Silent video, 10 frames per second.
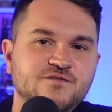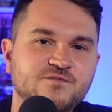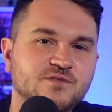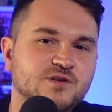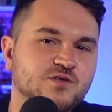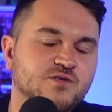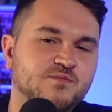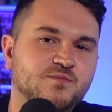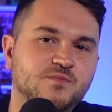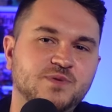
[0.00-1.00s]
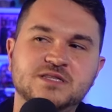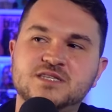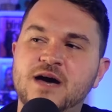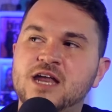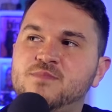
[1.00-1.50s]
have been
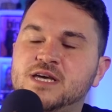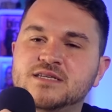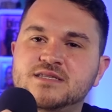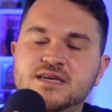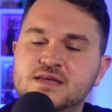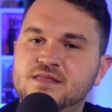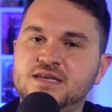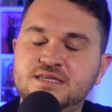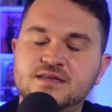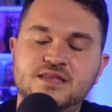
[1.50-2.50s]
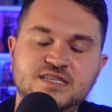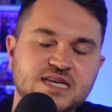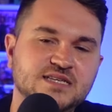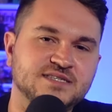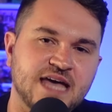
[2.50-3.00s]
smarter, because this
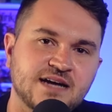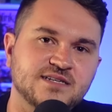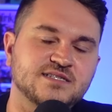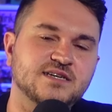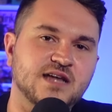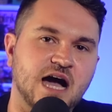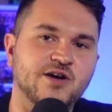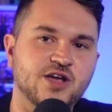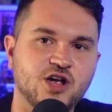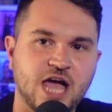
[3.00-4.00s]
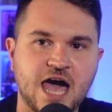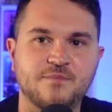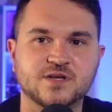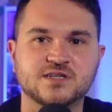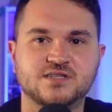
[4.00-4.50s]
exact scenario
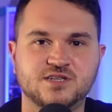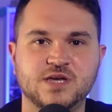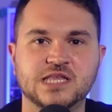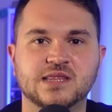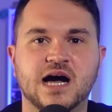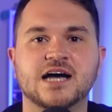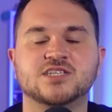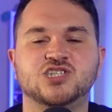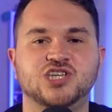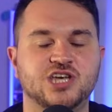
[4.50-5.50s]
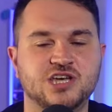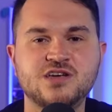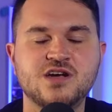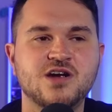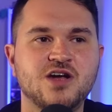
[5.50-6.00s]
happened to me last year